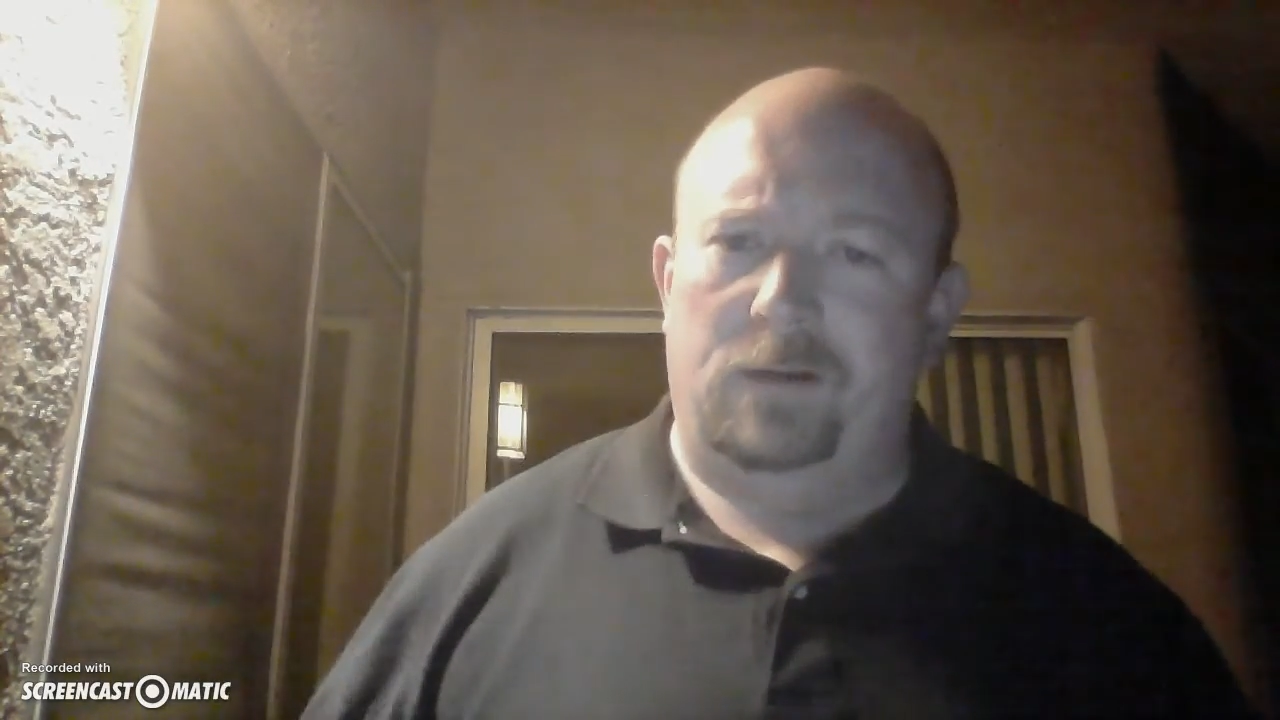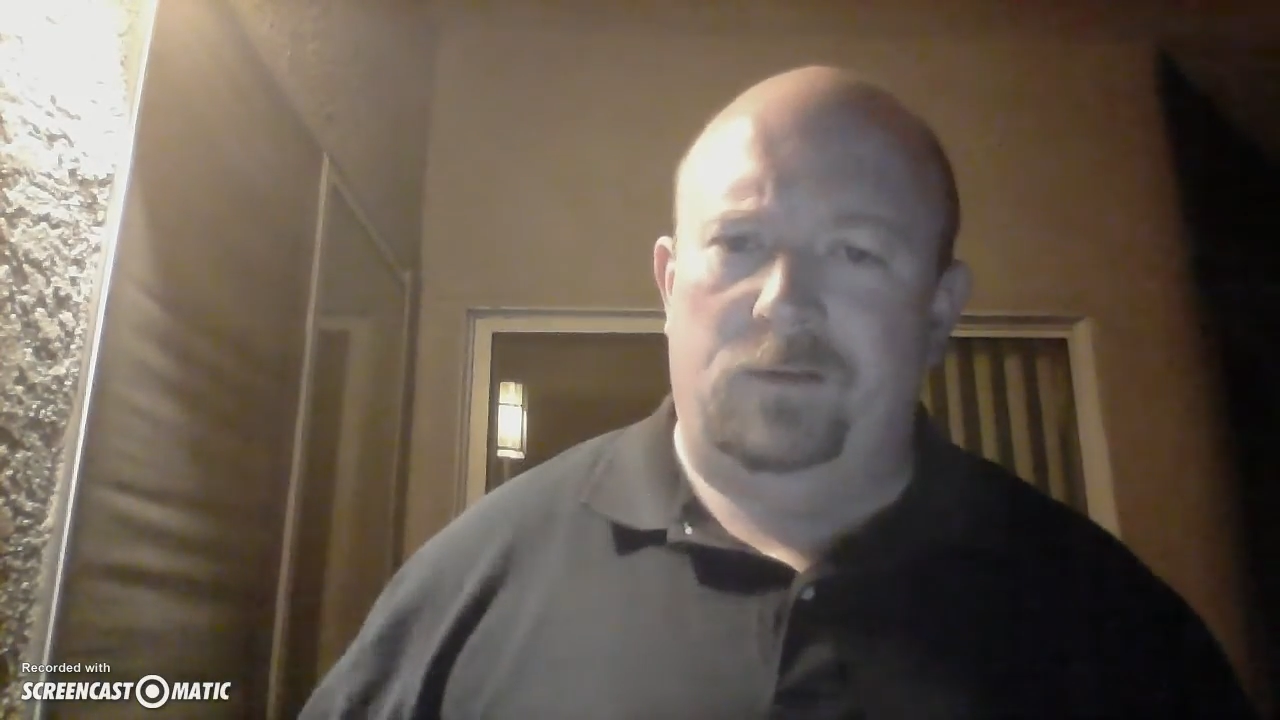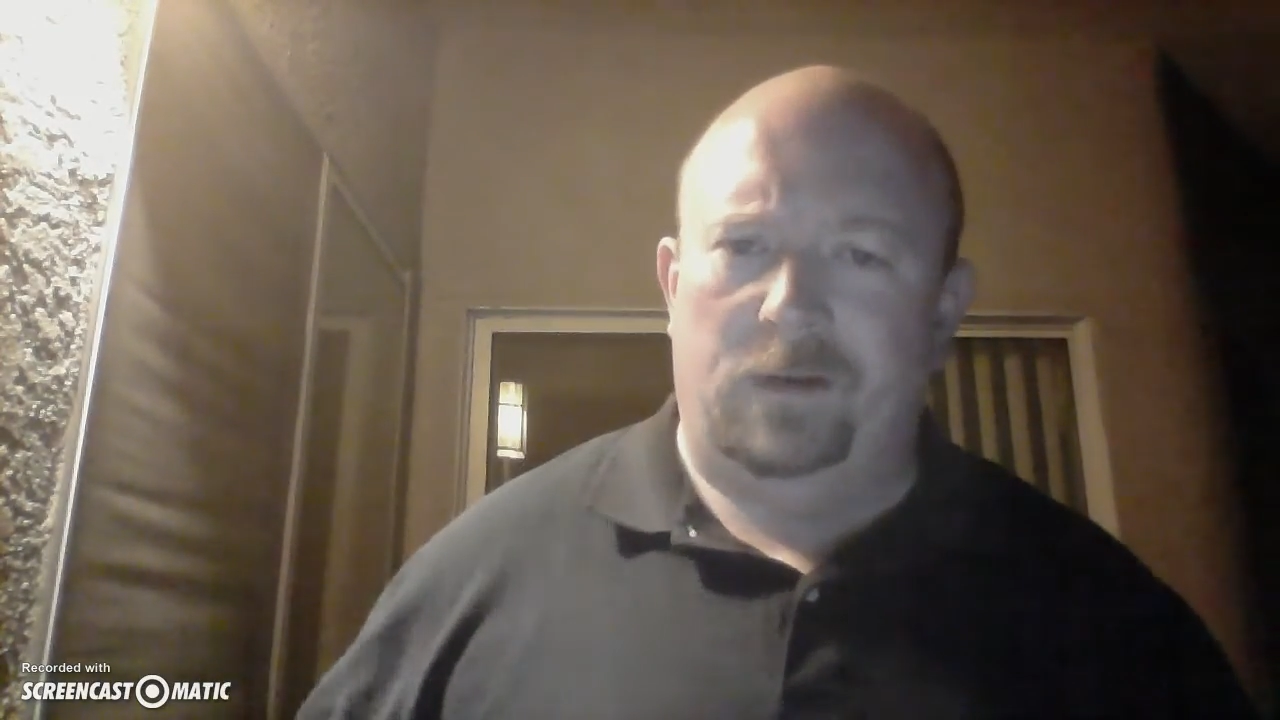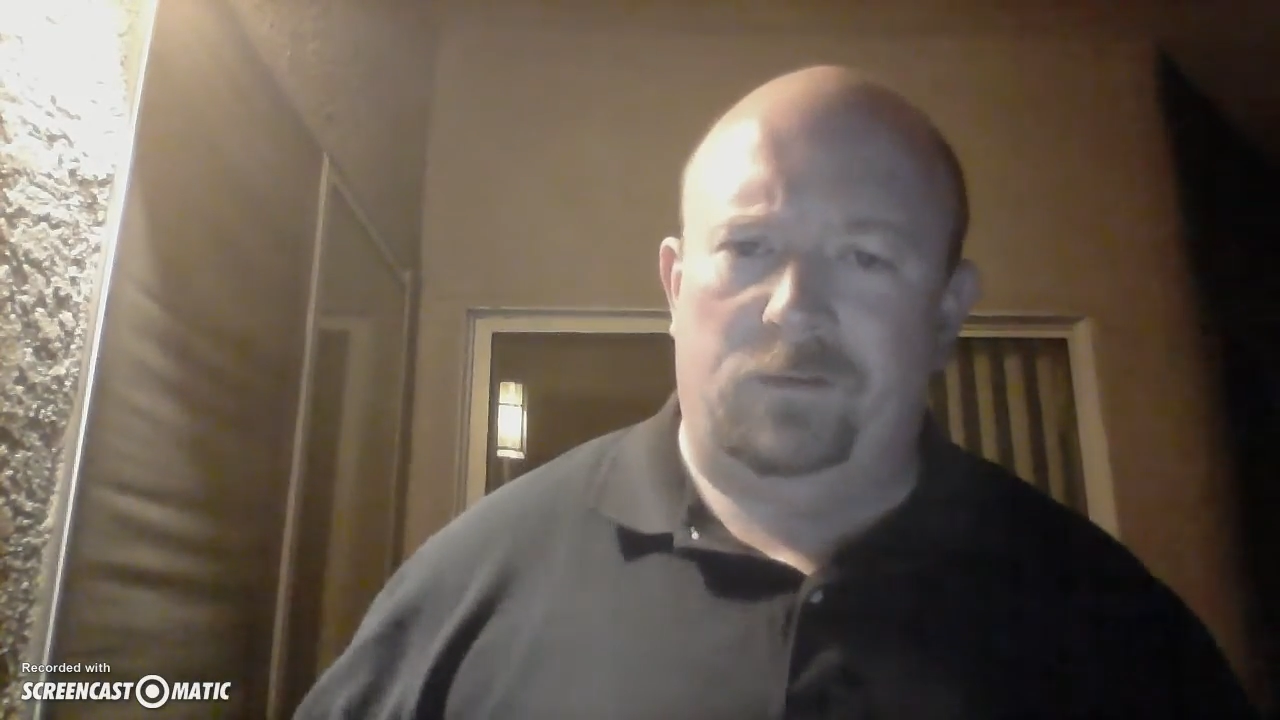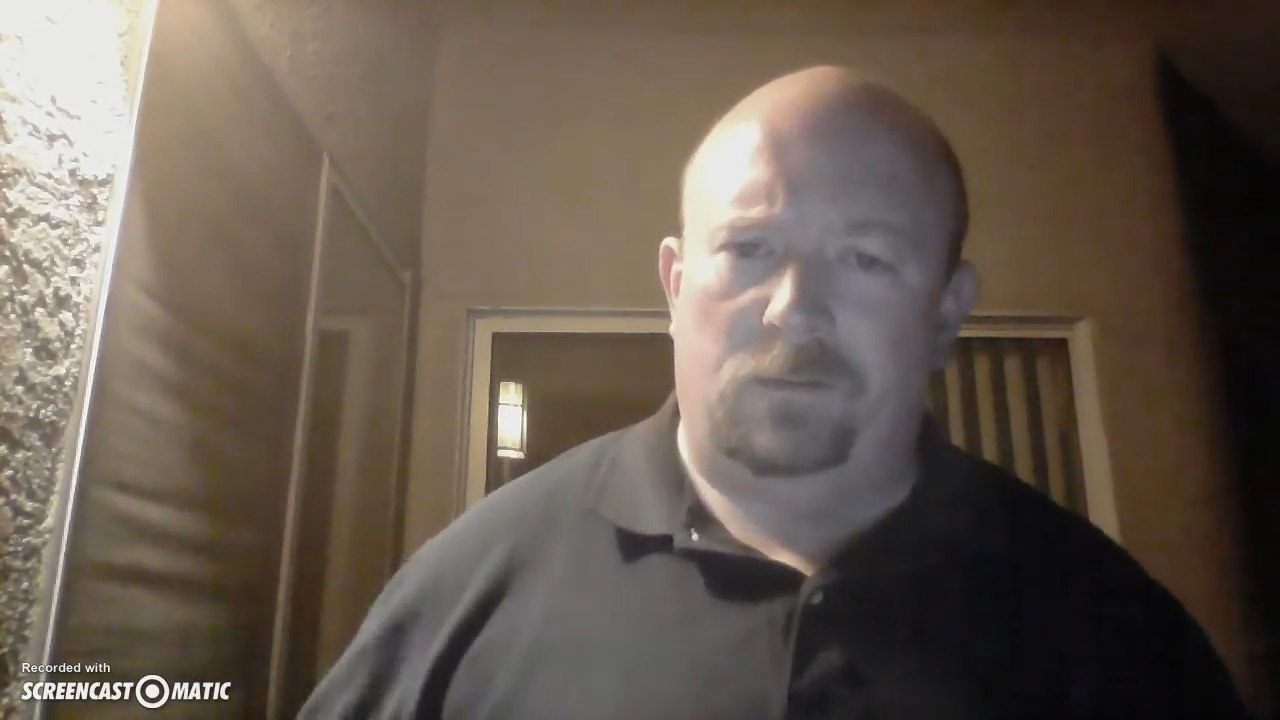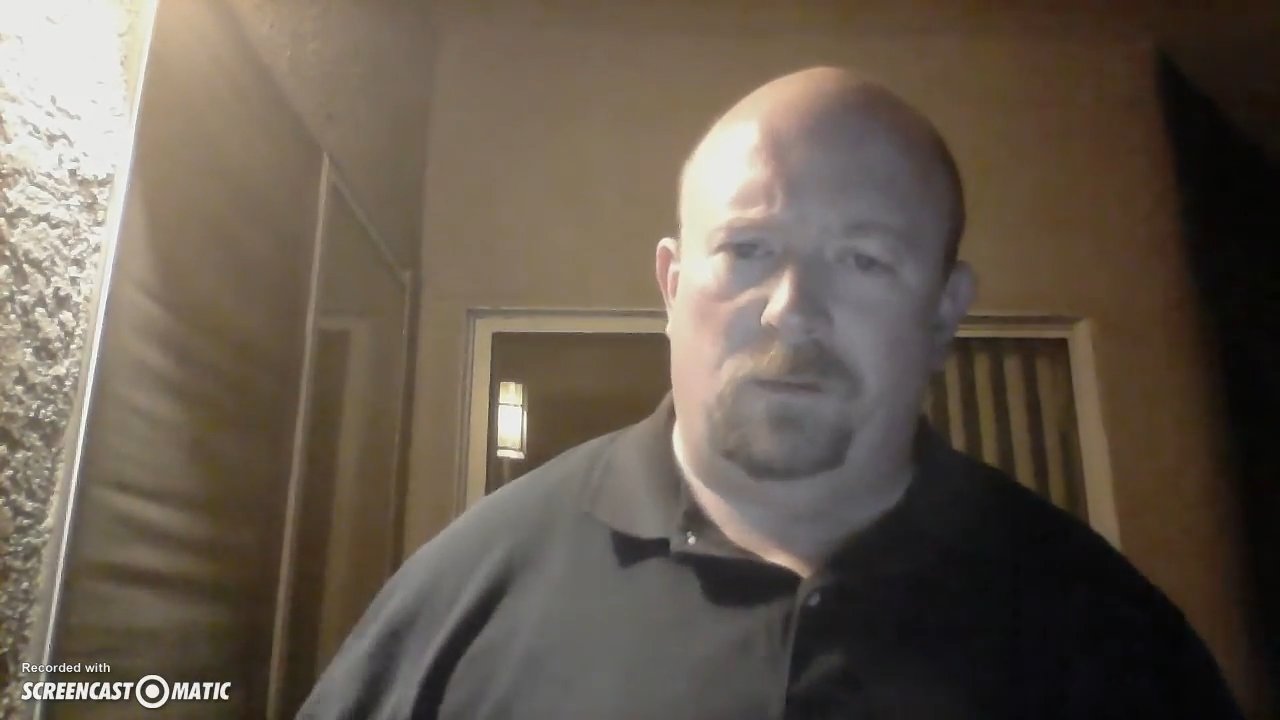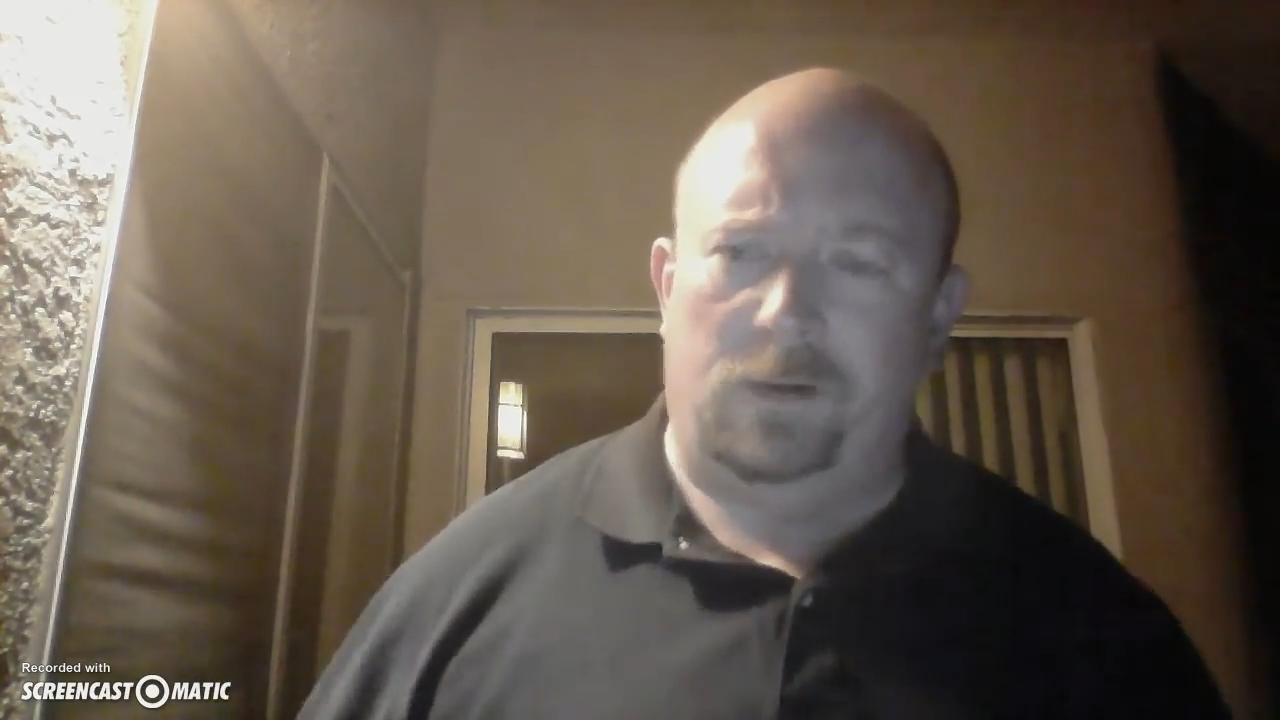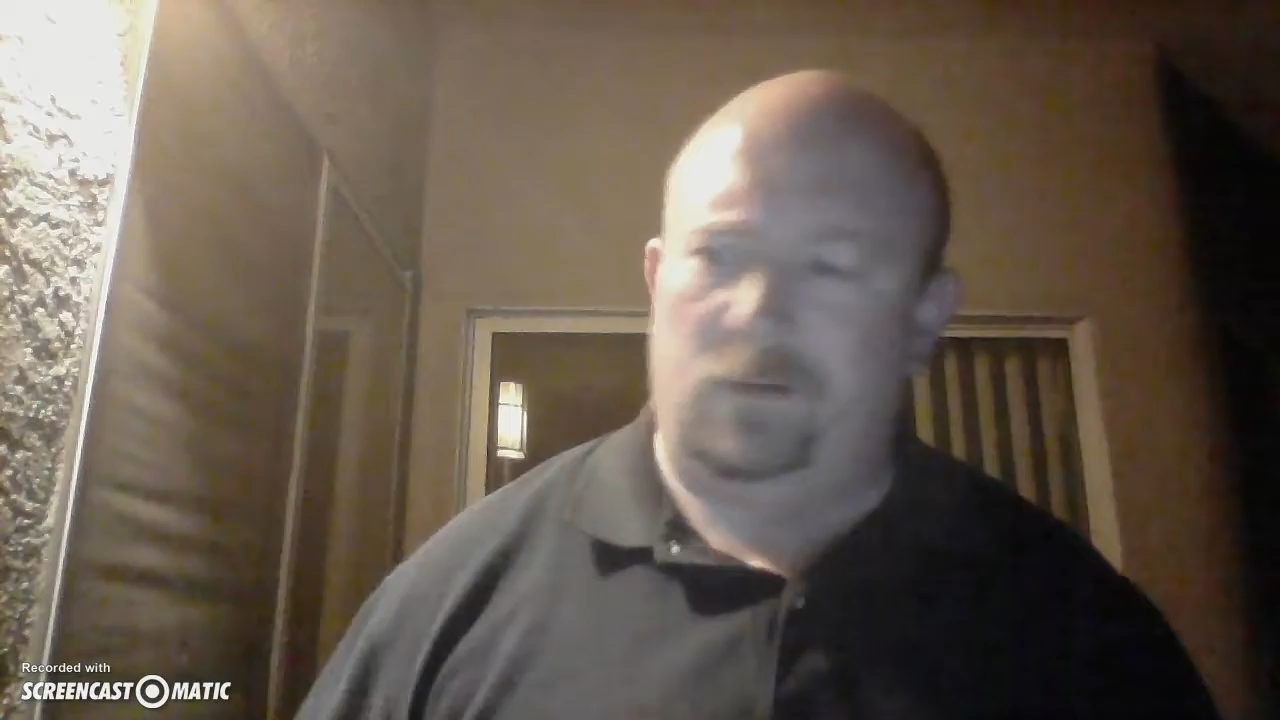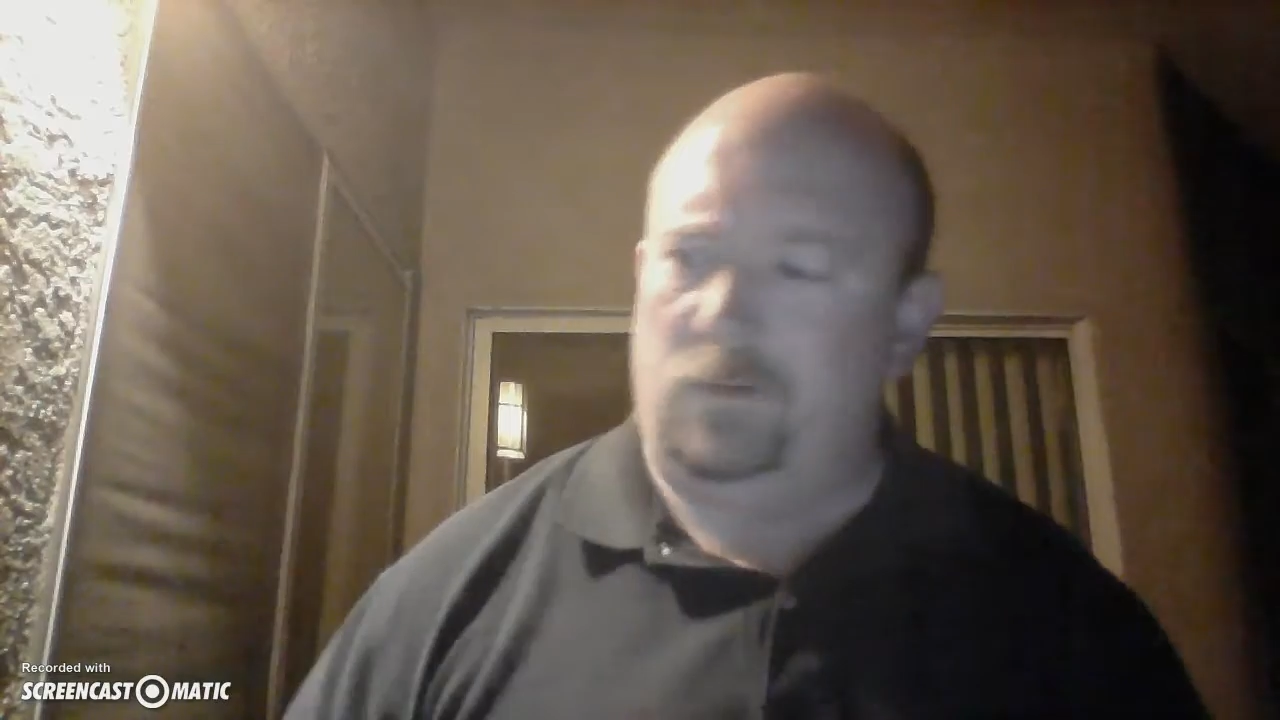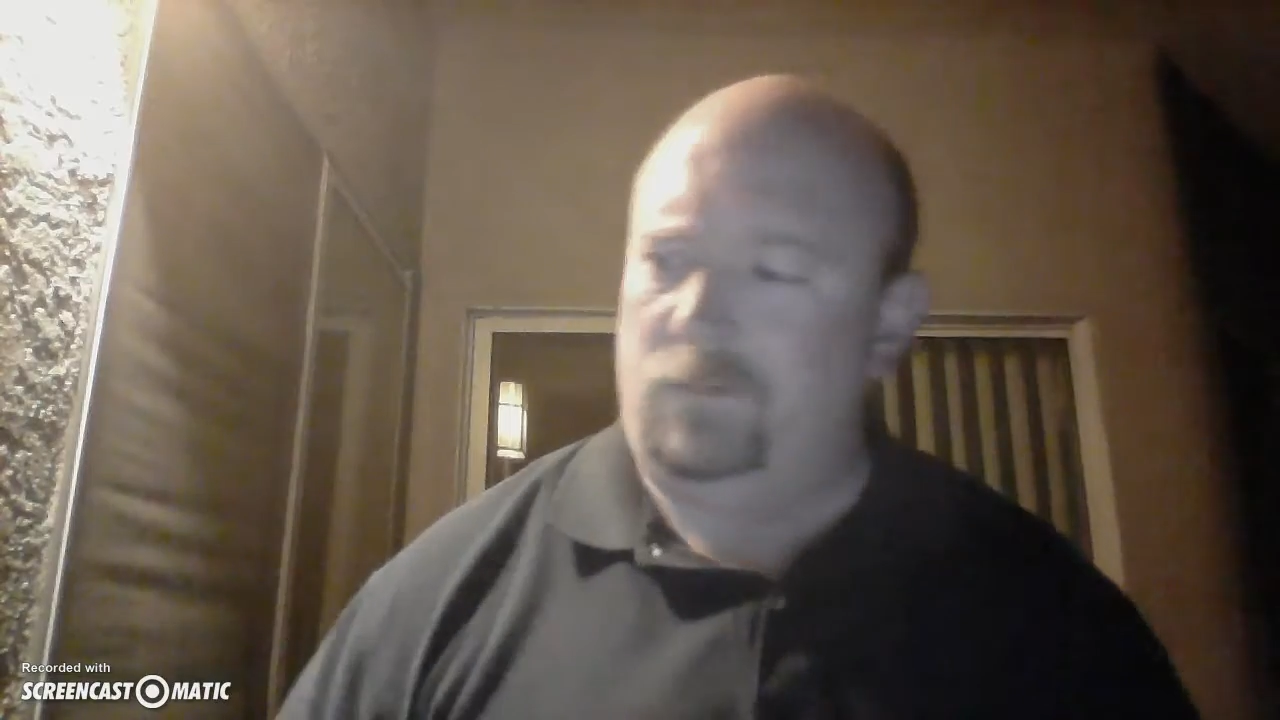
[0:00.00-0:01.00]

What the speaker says: extra 0.25,